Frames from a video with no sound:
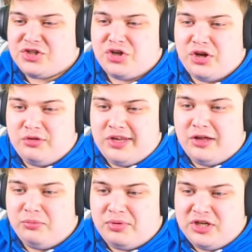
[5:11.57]
new
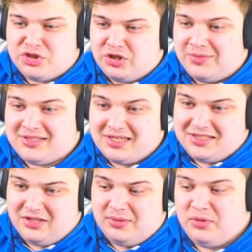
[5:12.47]
Deagle Printstream. That's actually
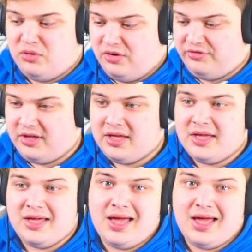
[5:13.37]
going to be worth a